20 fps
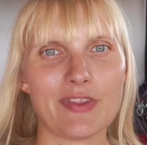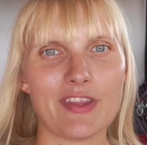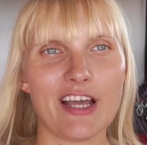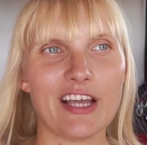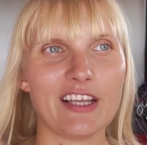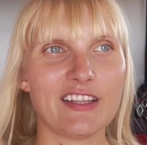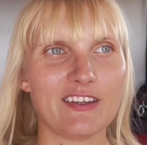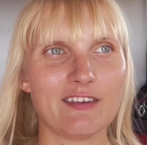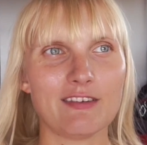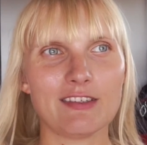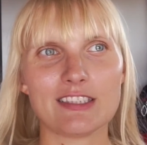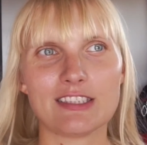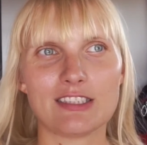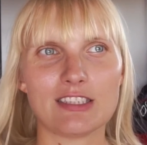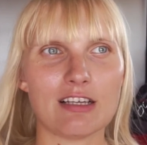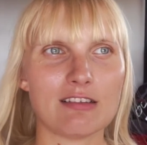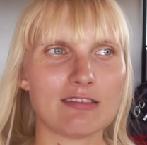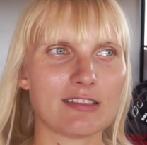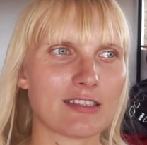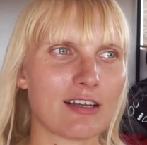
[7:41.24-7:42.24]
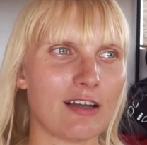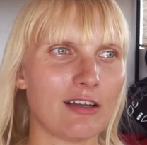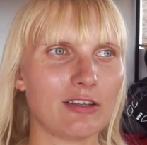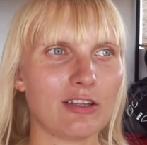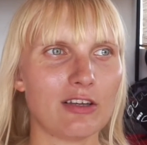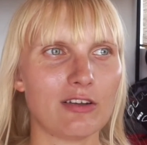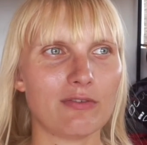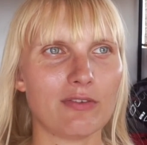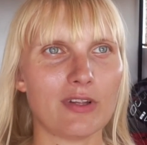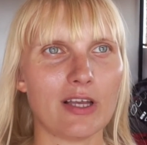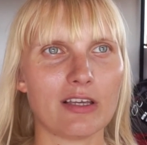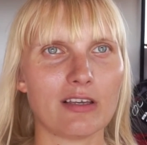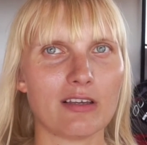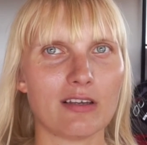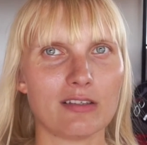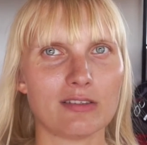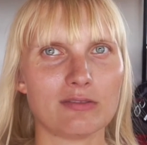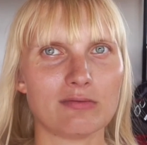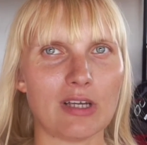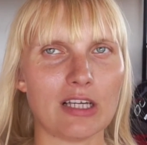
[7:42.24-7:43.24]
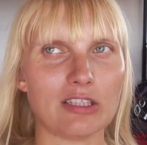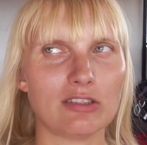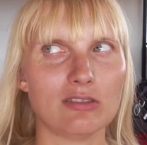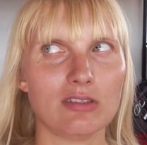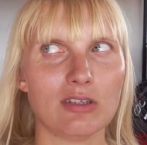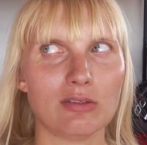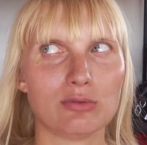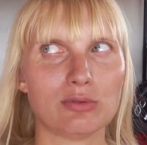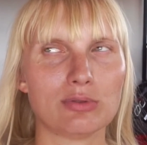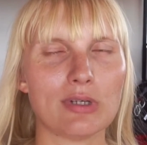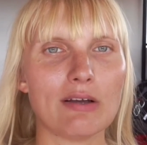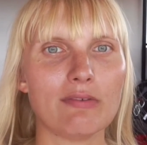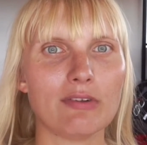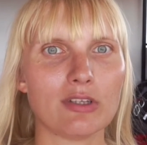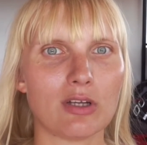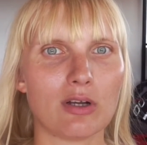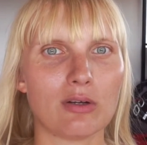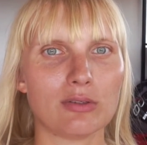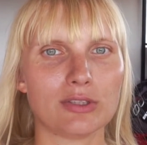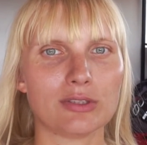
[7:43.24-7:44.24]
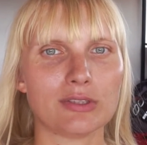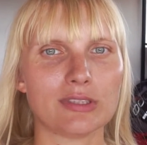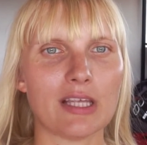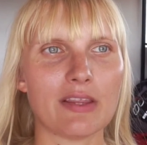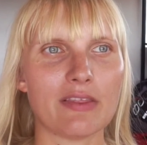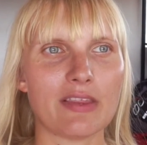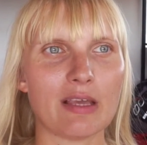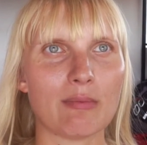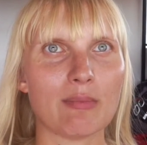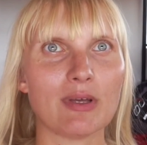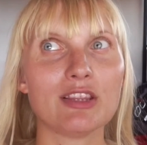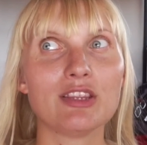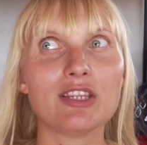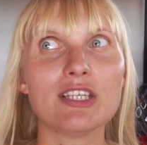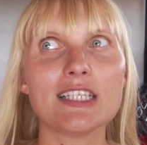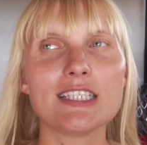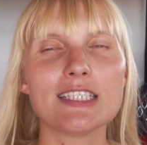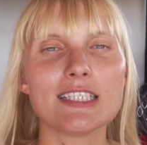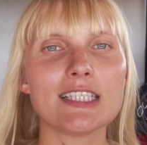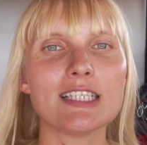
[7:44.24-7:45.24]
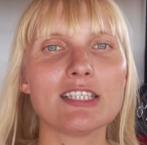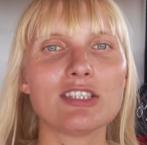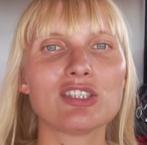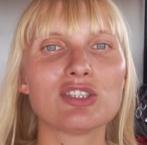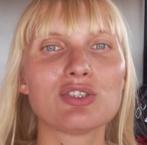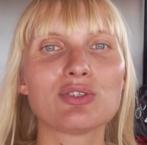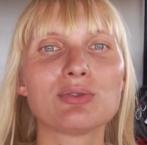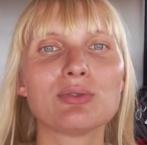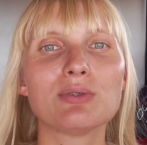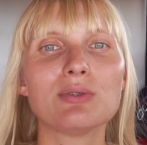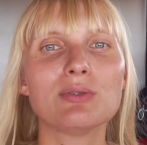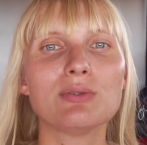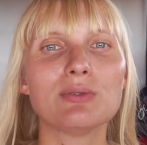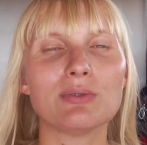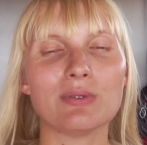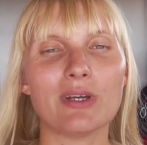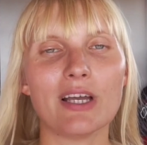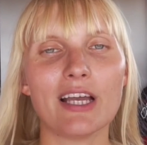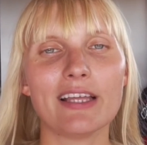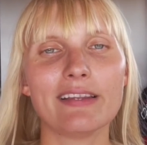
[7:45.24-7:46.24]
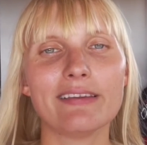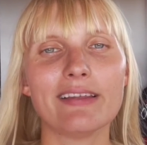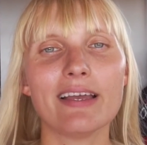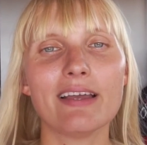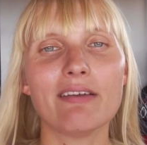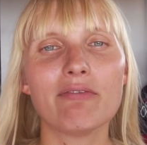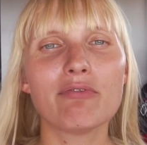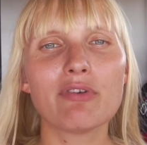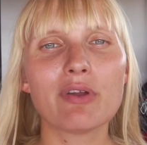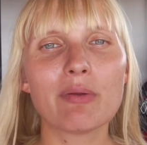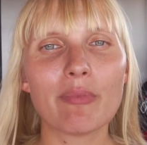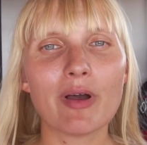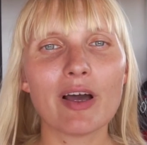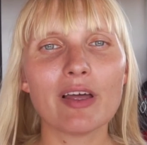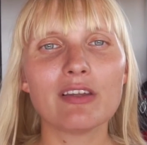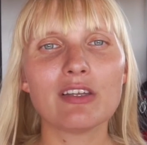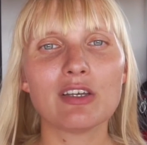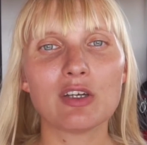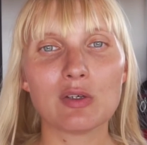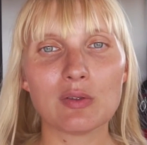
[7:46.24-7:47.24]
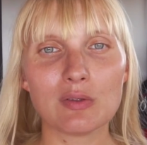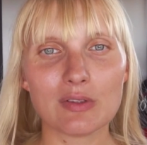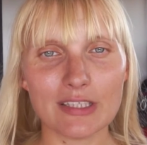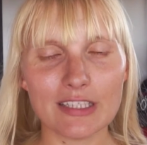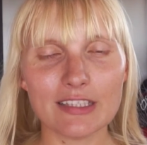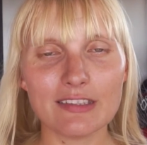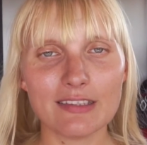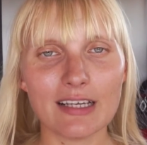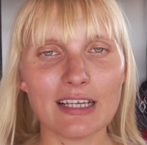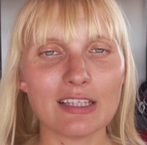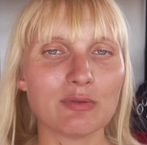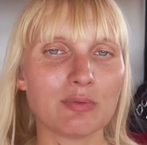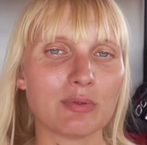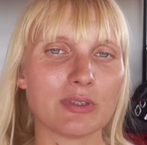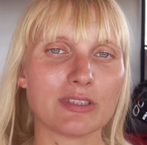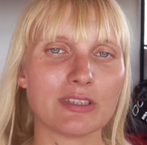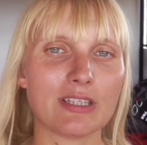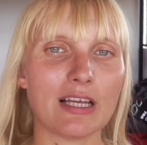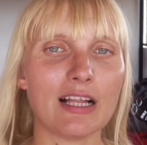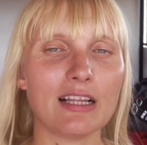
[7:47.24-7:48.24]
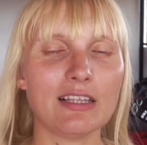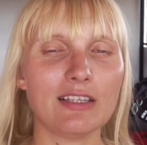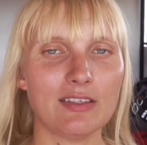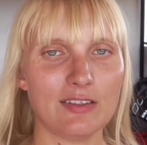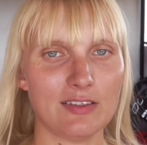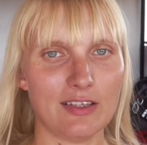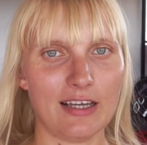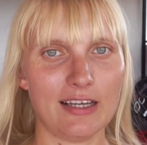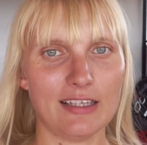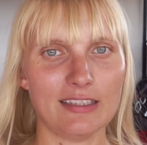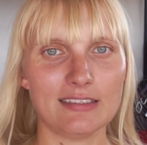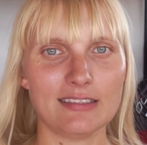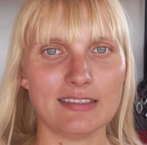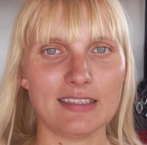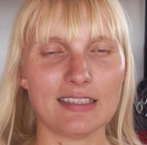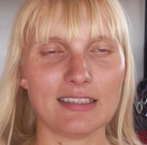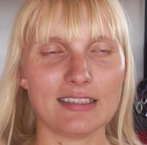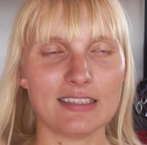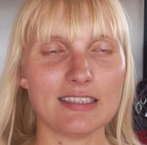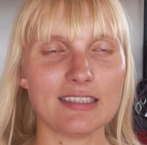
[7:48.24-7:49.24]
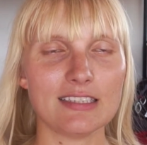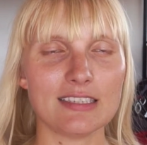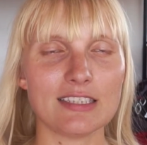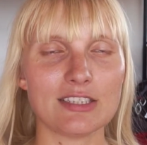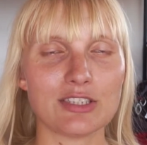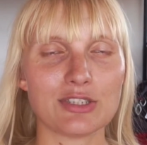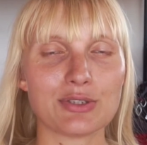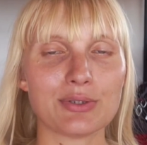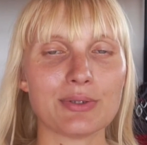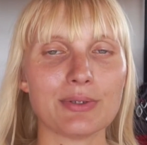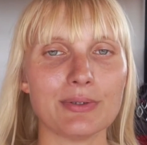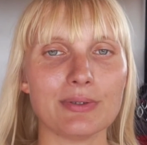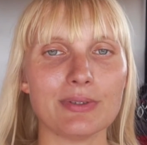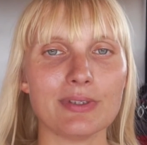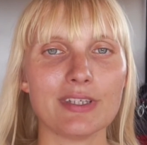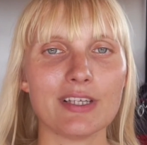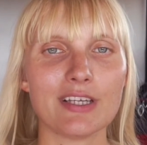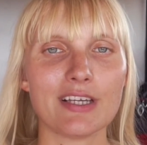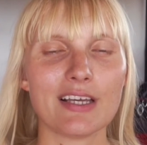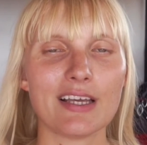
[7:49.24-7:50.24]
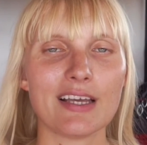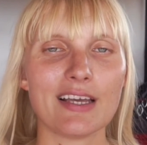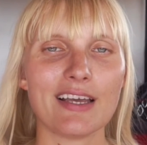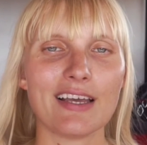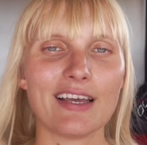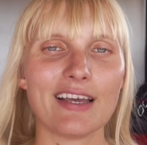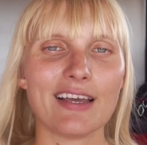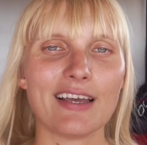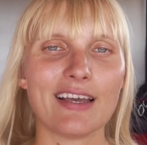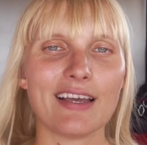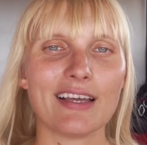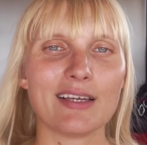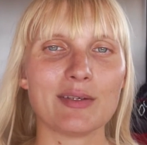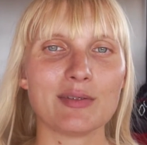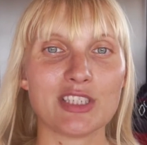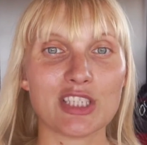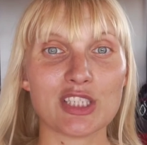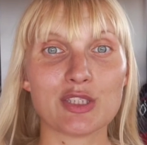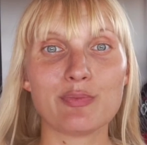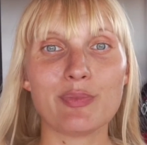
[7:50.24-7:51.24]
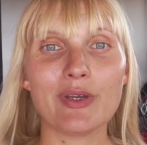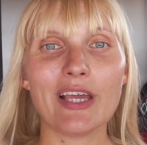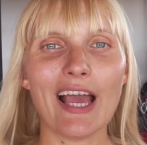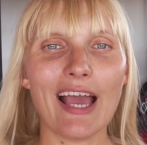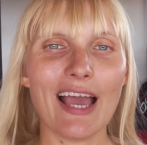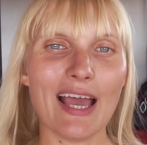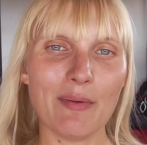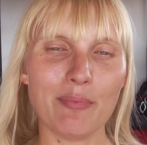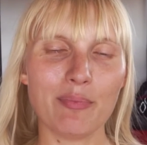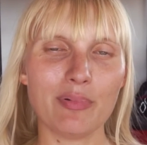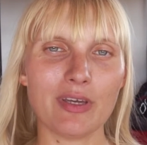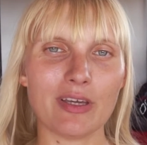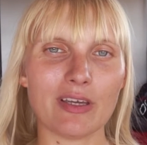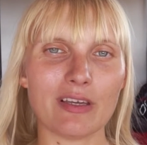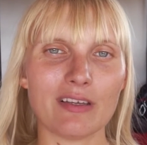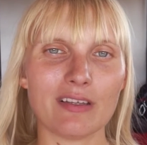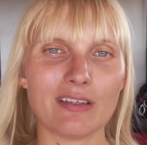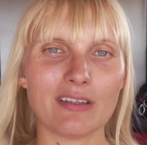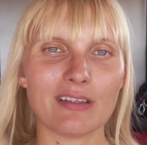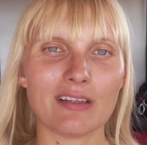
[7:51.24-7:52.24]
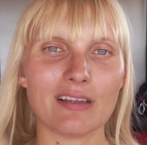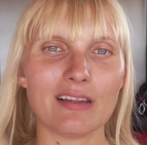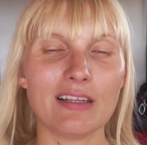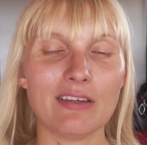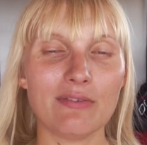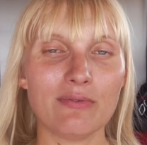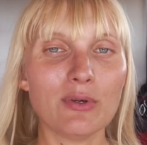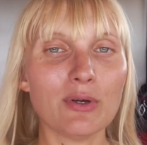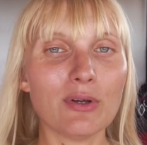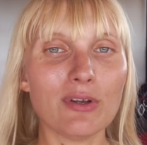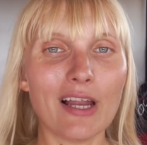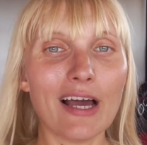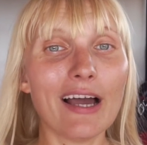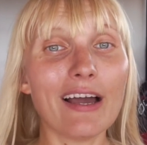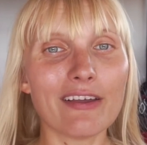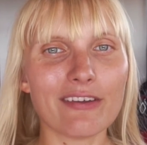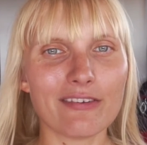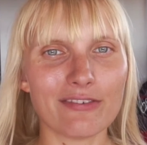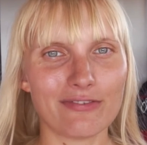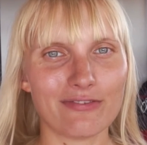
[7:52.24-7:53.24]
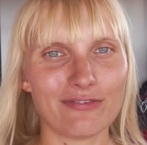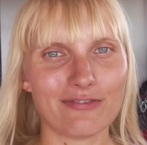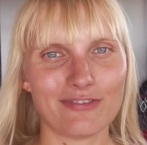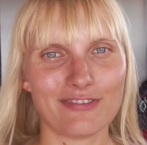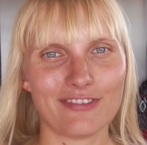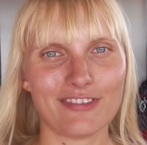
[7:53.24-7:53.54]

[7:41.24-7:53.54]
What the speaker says: I know it sounds kind of like a, travel coach or something, but this is true, and everybody who did that will tell you that this is true. Just be happy, live your life.